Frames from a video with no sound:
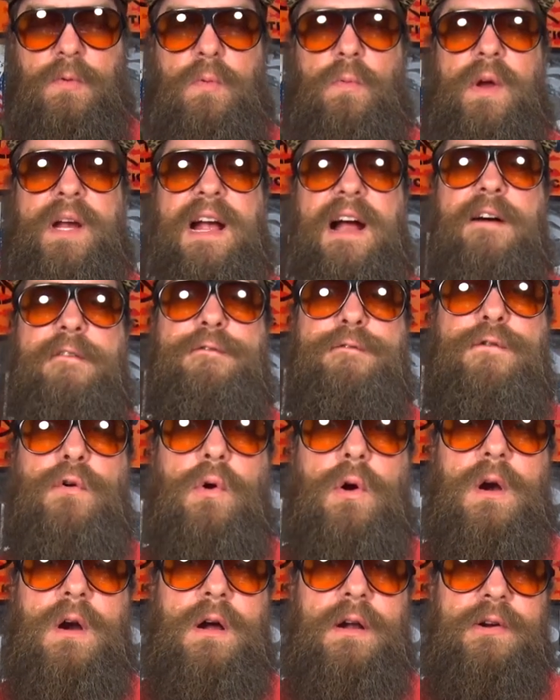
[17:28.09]
We got
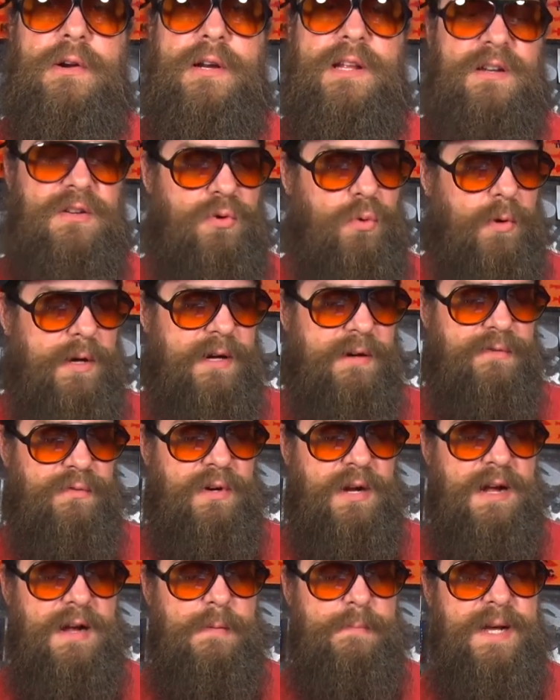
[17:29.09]
412
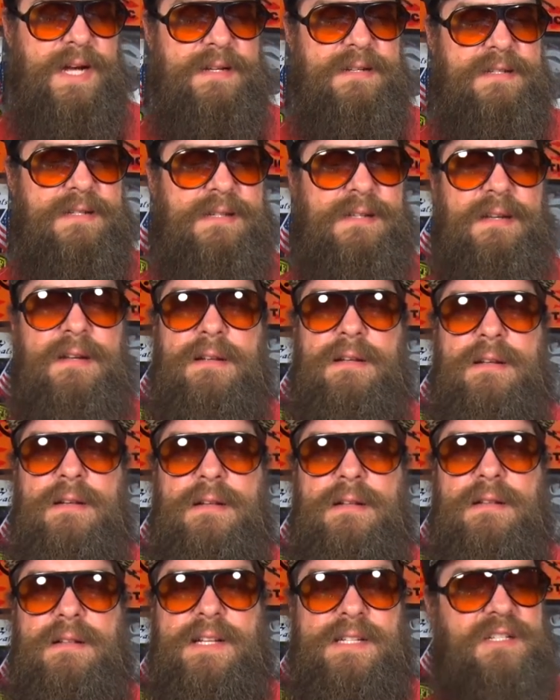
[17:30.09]
comments.
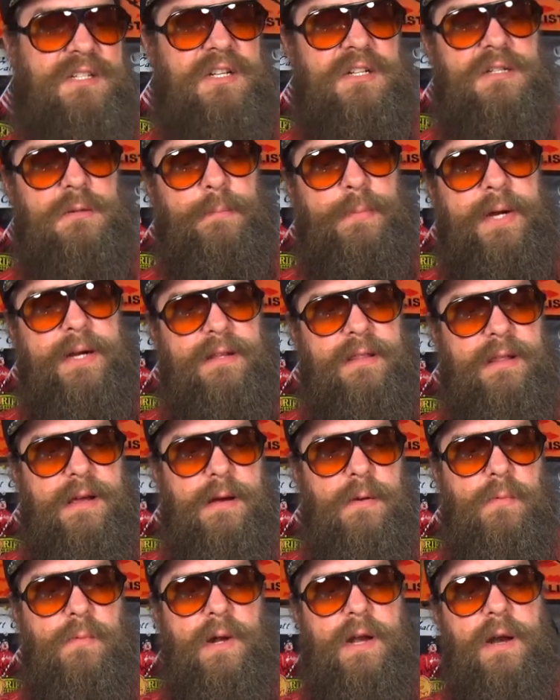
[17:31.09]
Let's just pick
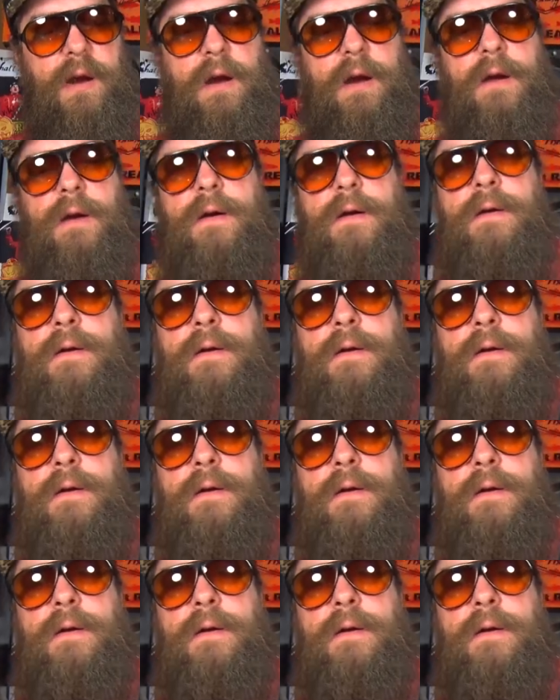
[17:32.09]
that winner.